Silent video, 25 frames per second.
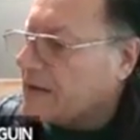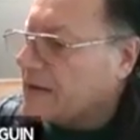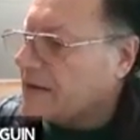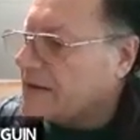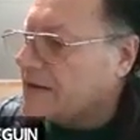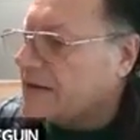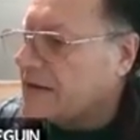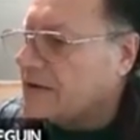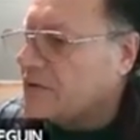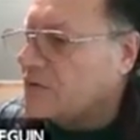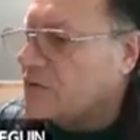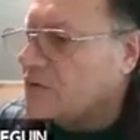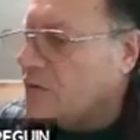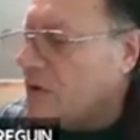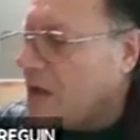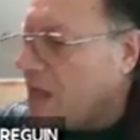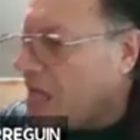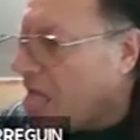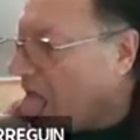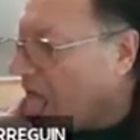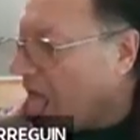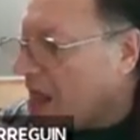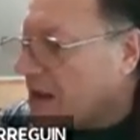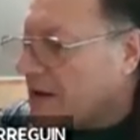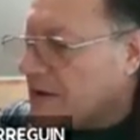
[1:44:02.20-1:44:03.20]
the null.
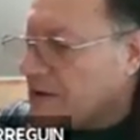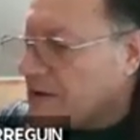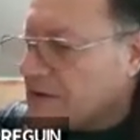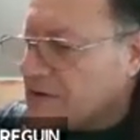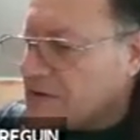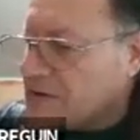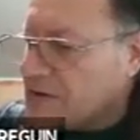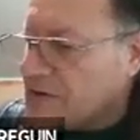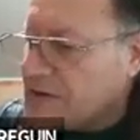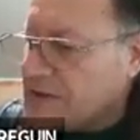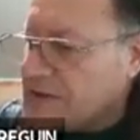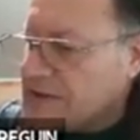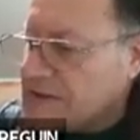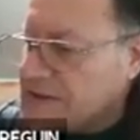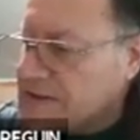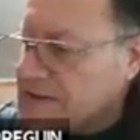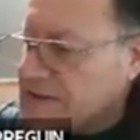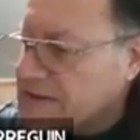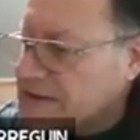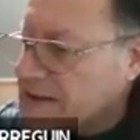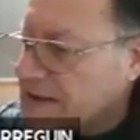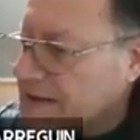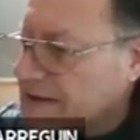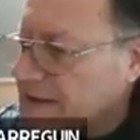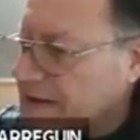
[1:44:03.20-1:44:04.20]
So this
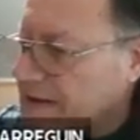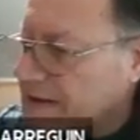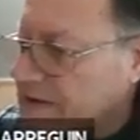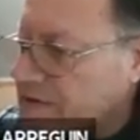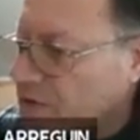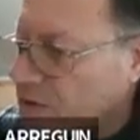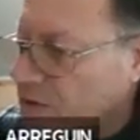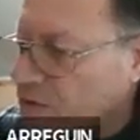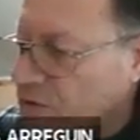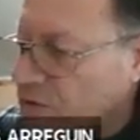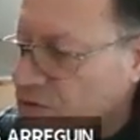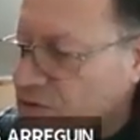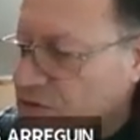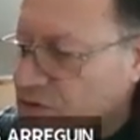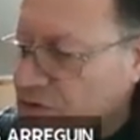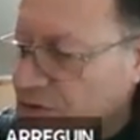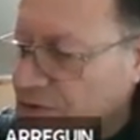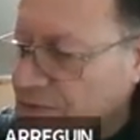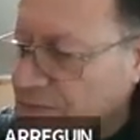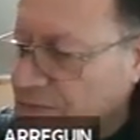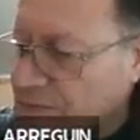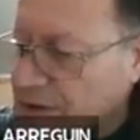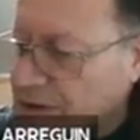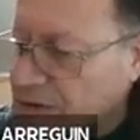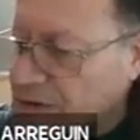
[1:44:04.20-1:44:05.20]
is the
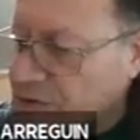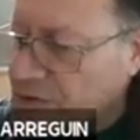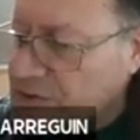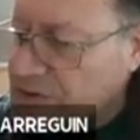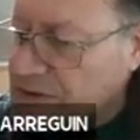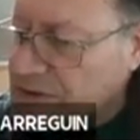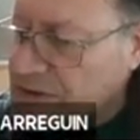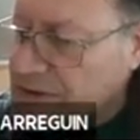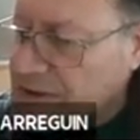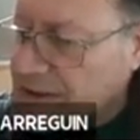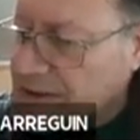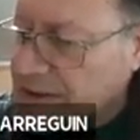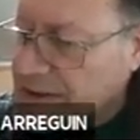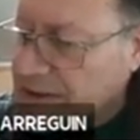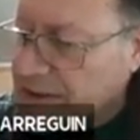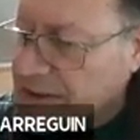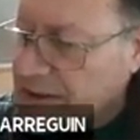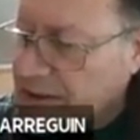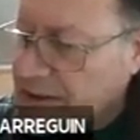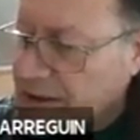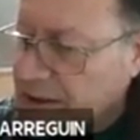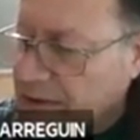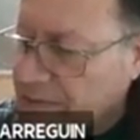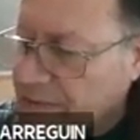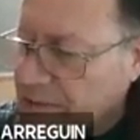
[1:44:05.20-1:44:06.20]
solution by using the
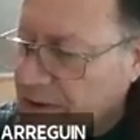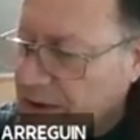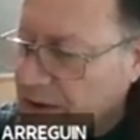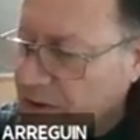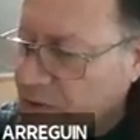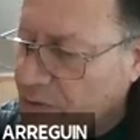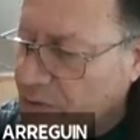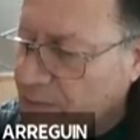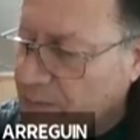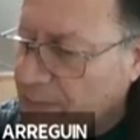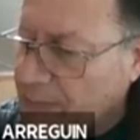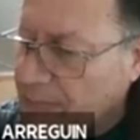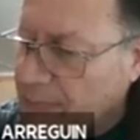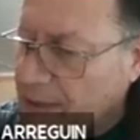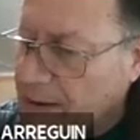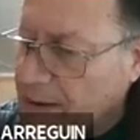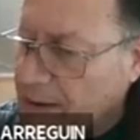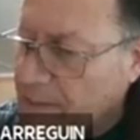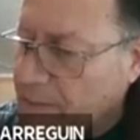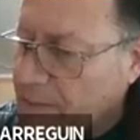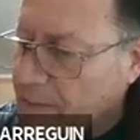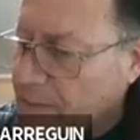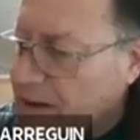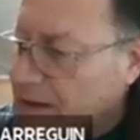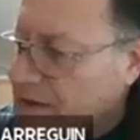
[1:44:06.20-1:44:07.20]
critical value
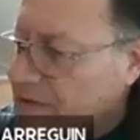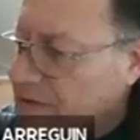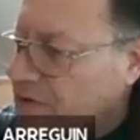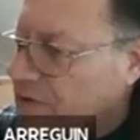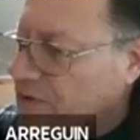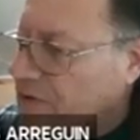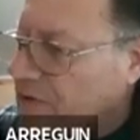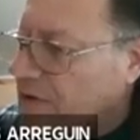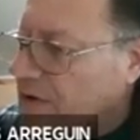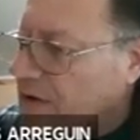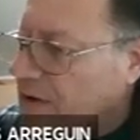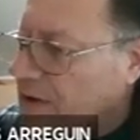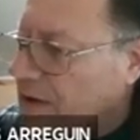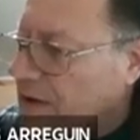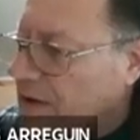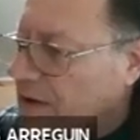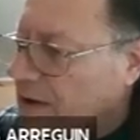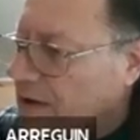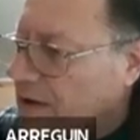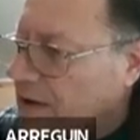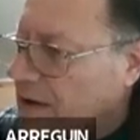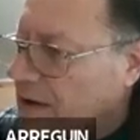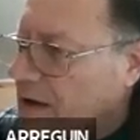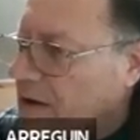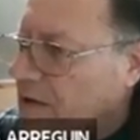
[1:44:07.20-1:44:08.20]
method.
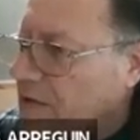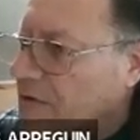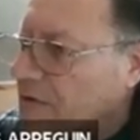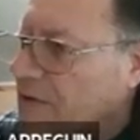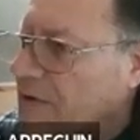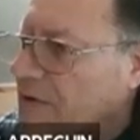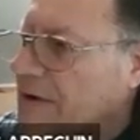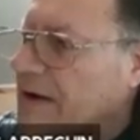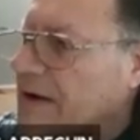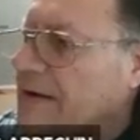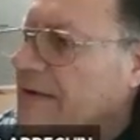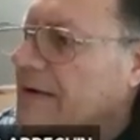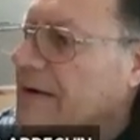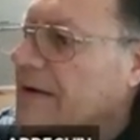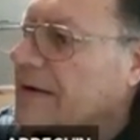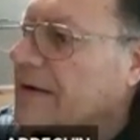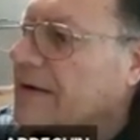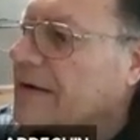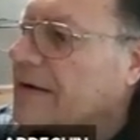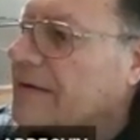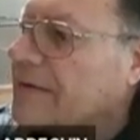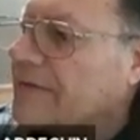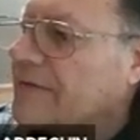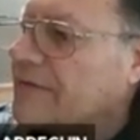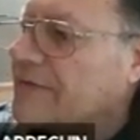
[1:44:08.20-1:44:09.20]
Now we're going to
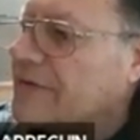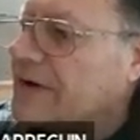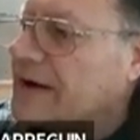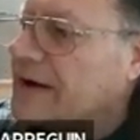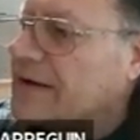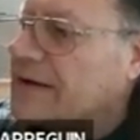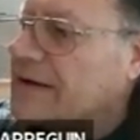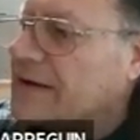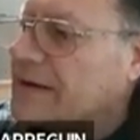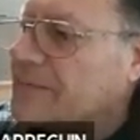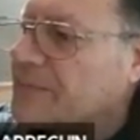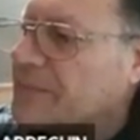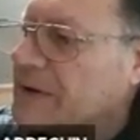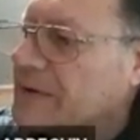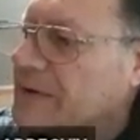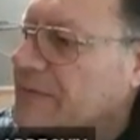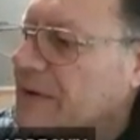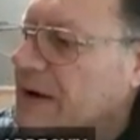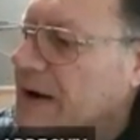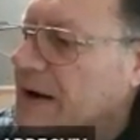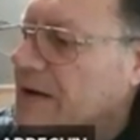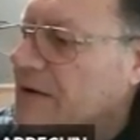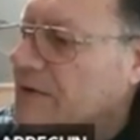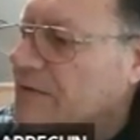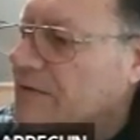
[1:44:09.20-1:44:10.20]
find the
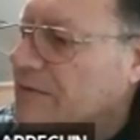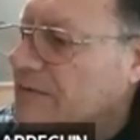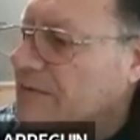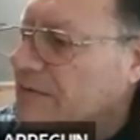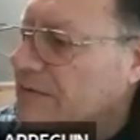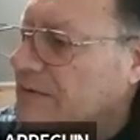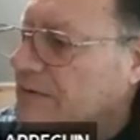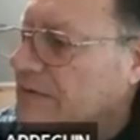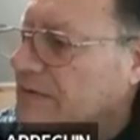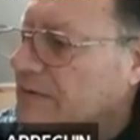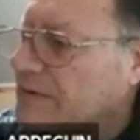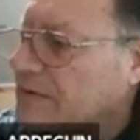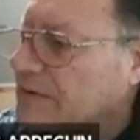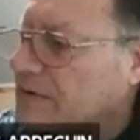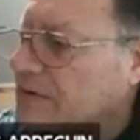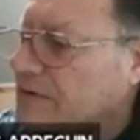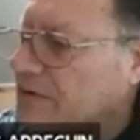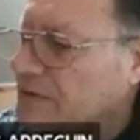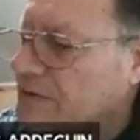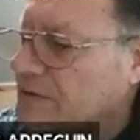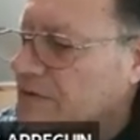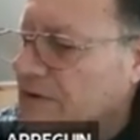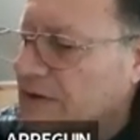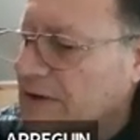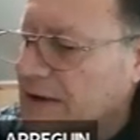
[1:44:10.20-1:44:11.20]
p-value. So
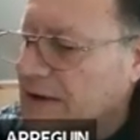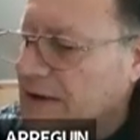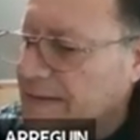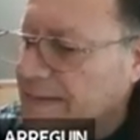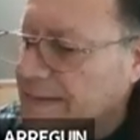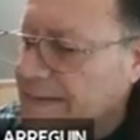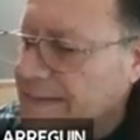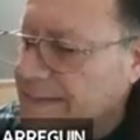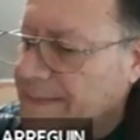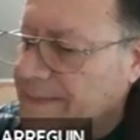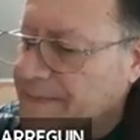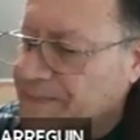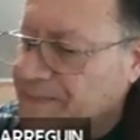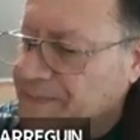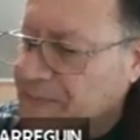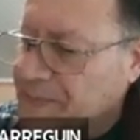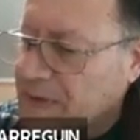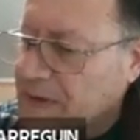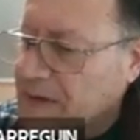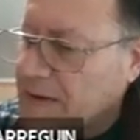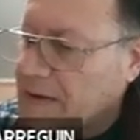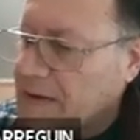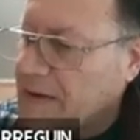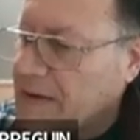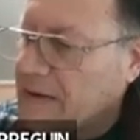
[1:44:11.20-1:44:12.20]
we're going to
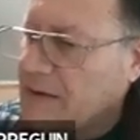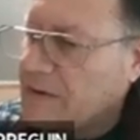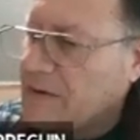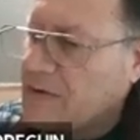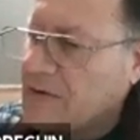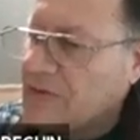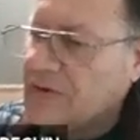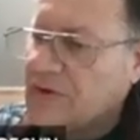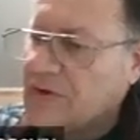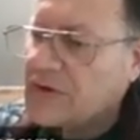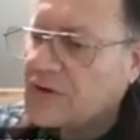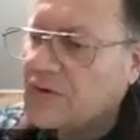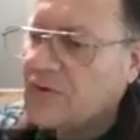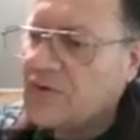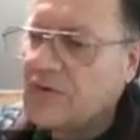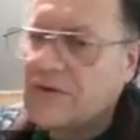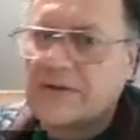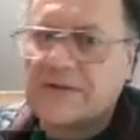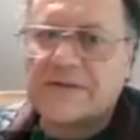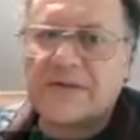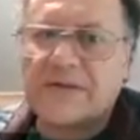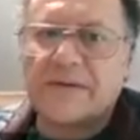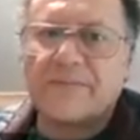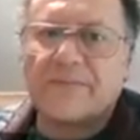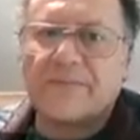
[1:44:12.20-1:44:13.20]
continue with
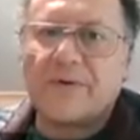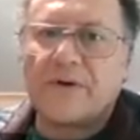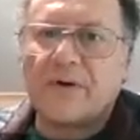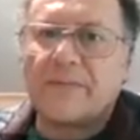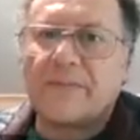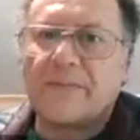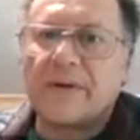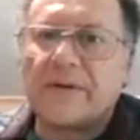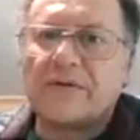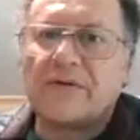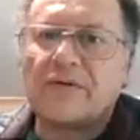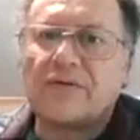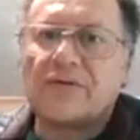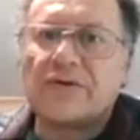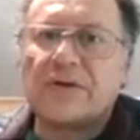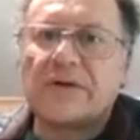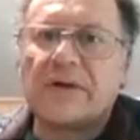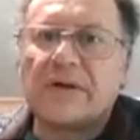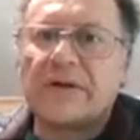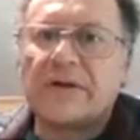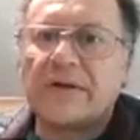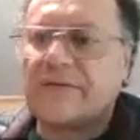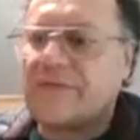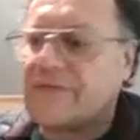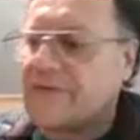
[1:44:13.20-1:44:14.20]
the same problem but using
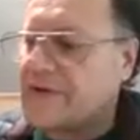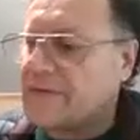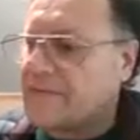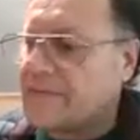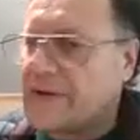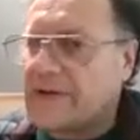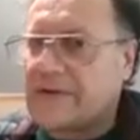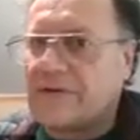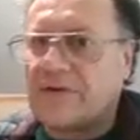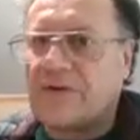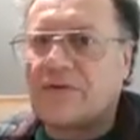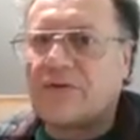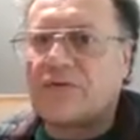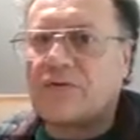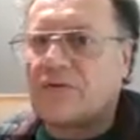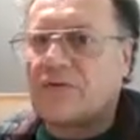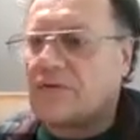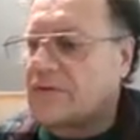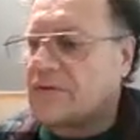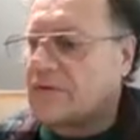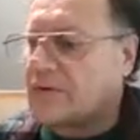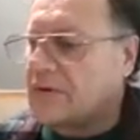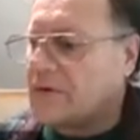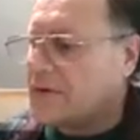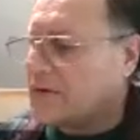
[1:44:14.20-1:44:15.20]
a different method
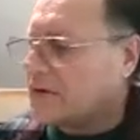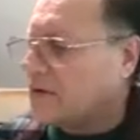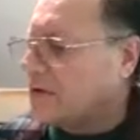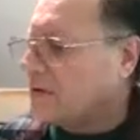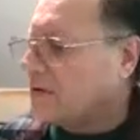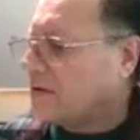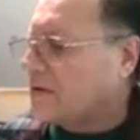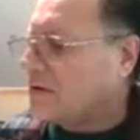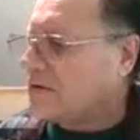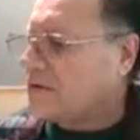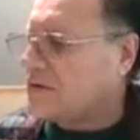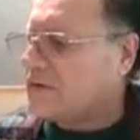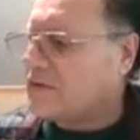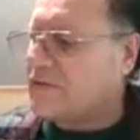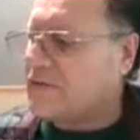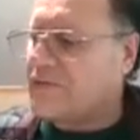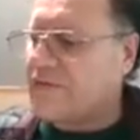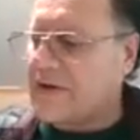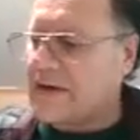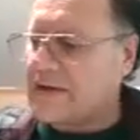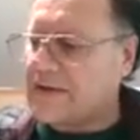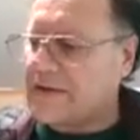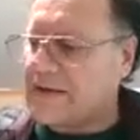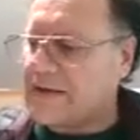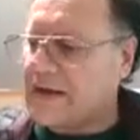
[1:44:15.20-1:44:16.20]
to
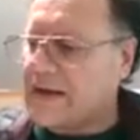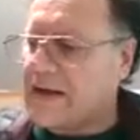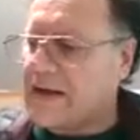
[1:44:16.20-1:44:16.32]
find the